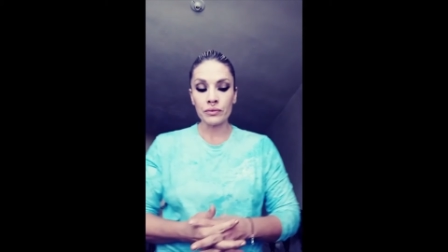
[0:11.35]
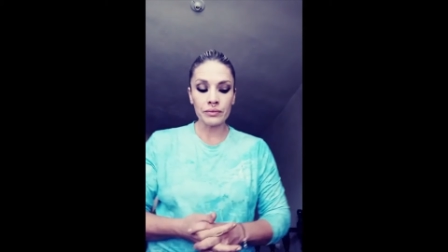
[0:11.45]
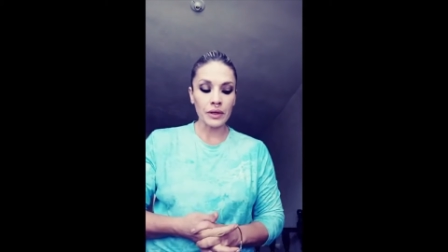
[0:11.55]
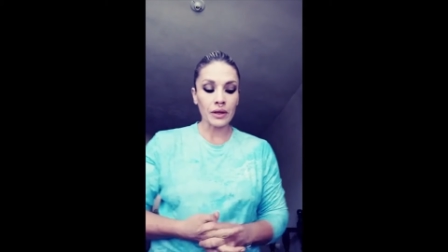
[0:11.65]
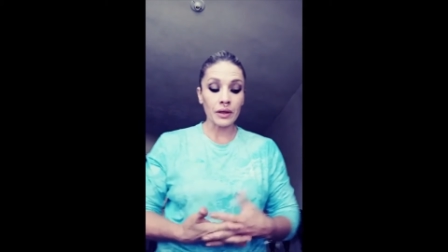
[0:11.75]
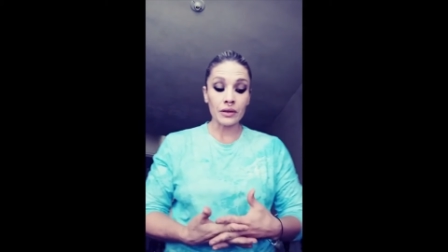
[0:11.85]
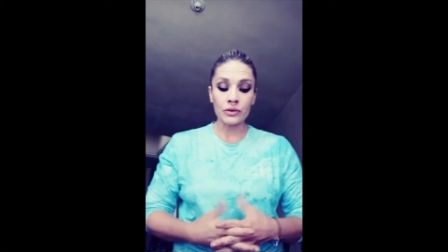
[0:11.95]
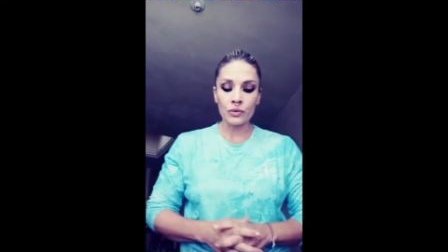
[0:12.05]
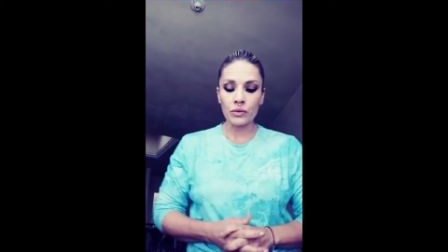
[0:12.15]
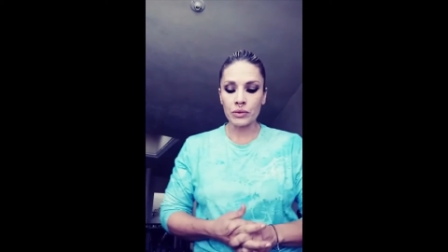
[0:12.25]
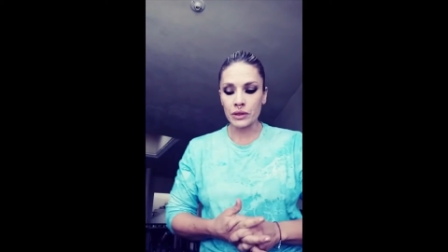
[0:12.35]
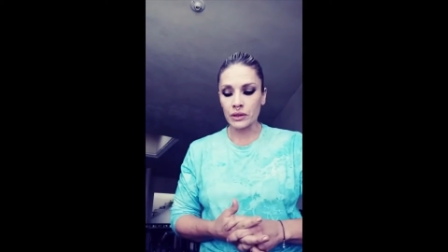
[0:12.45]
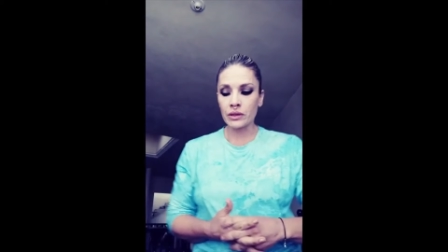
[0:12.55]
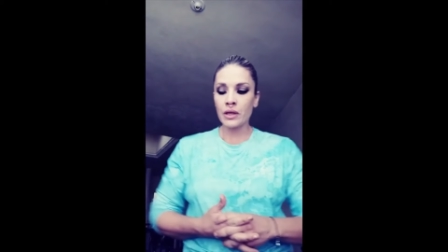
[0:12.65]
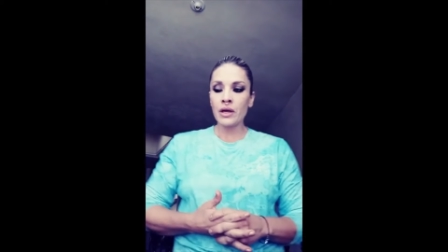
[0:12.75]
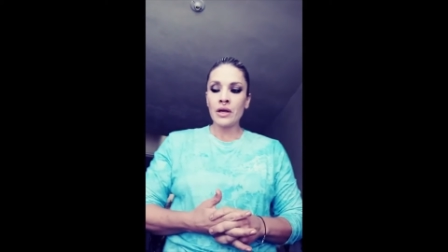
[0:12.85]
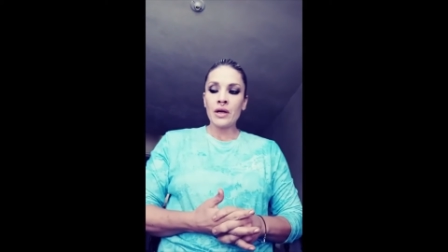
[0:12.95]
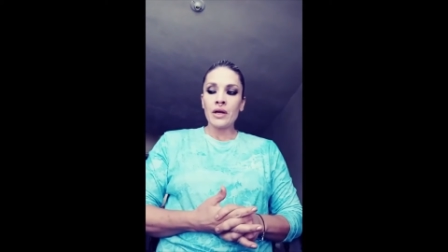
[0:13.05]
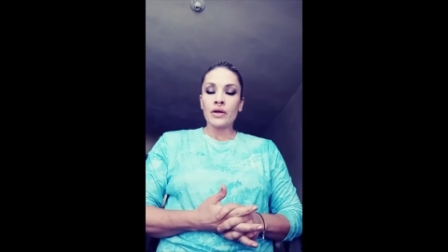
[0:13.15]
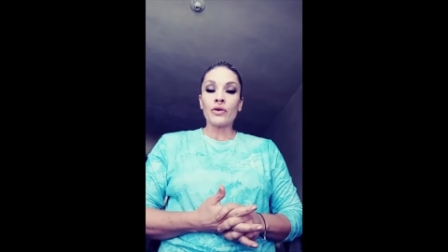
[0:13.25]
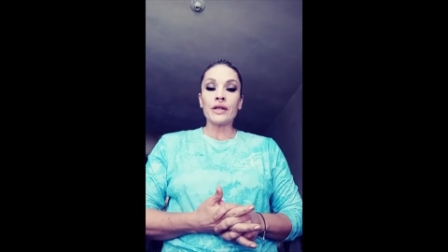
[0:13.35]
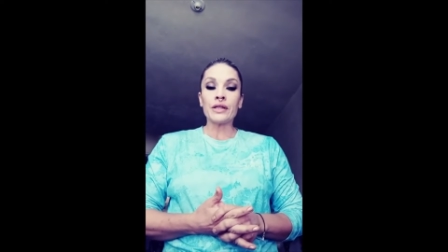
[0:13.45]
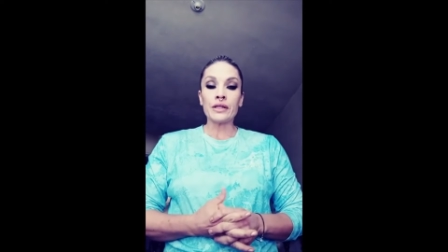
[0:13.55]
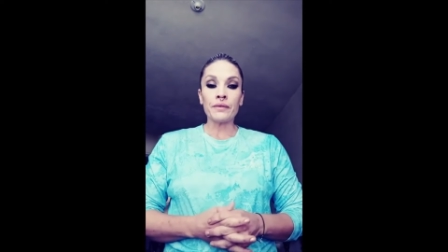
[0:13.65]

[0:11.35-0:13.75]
Not out of this world, but just crazy.